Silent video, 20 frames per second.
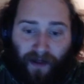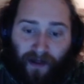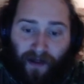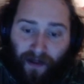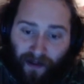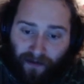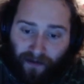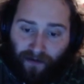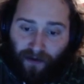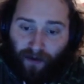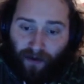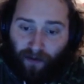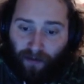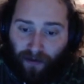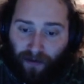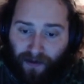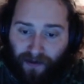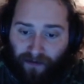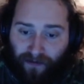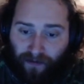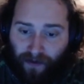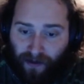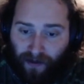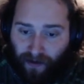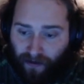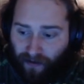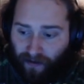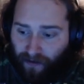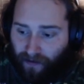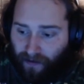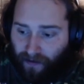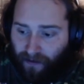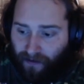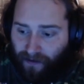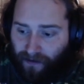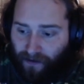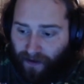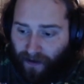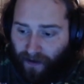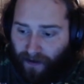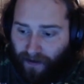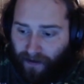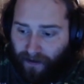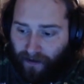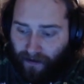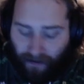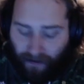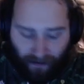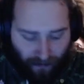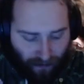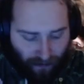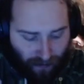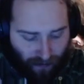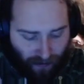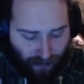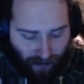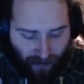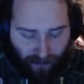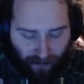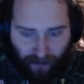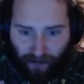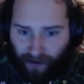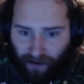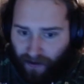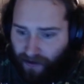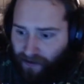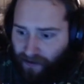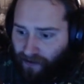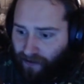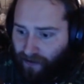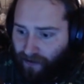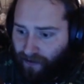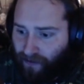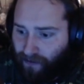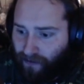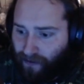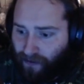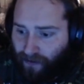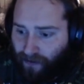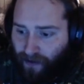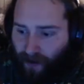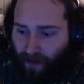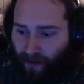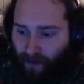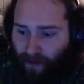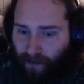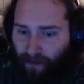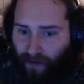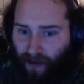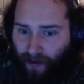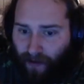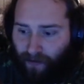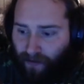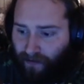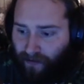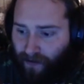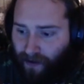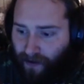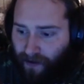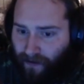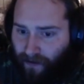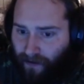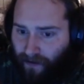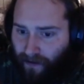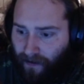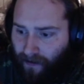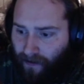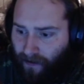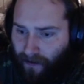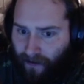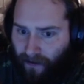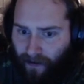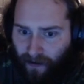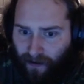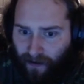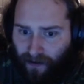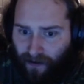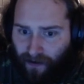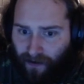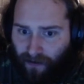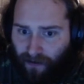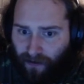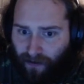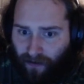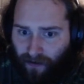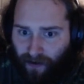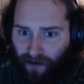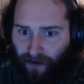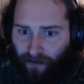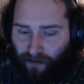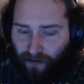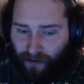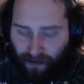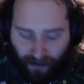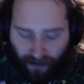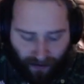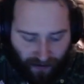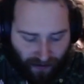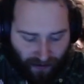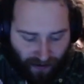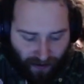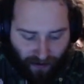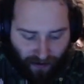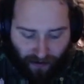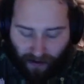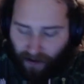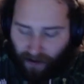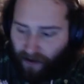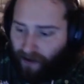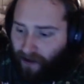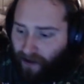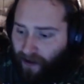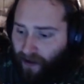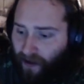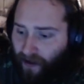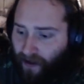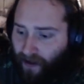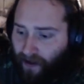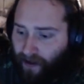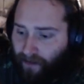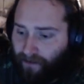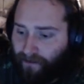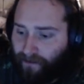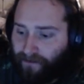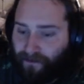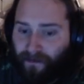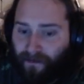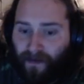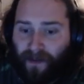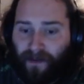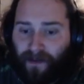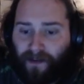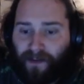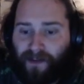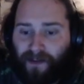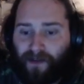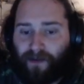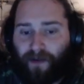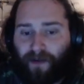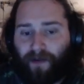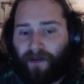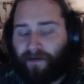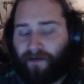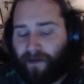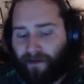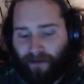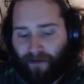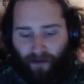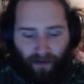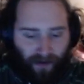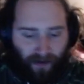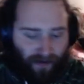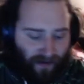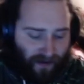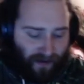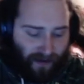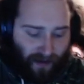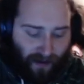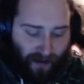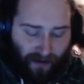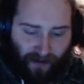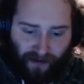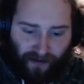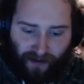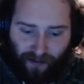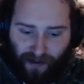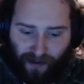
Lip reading: If you don't believe me, here's that. We'll give them a nice little root there. We pop over here, hit Q, they're rooted. So this is one of my favorite ones. I think it's going to be